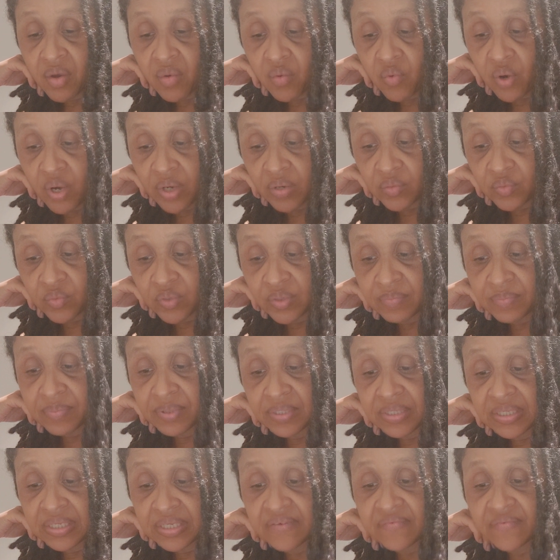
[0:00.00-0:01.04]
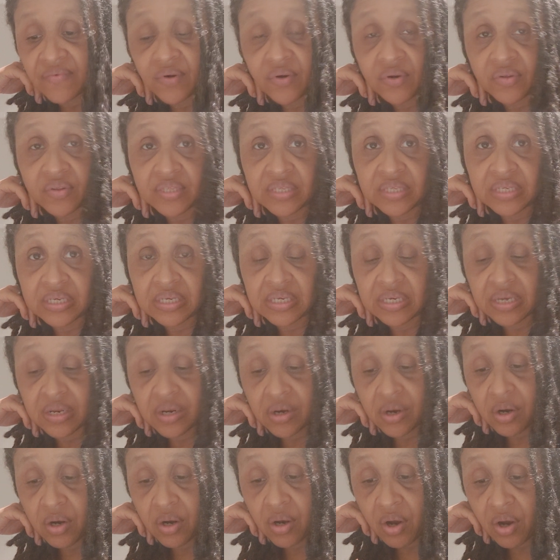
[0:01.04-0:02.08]
what we believe or think in
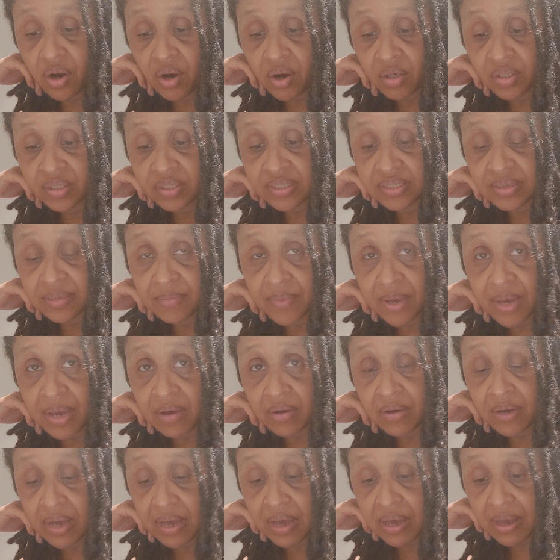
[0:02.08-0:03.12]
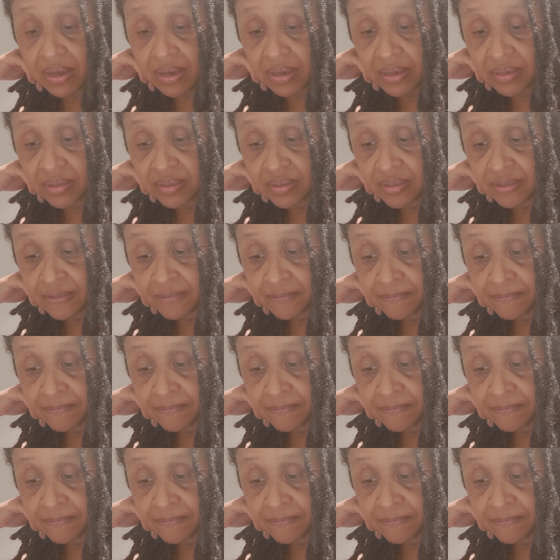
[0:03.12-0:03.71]
our hearts about God,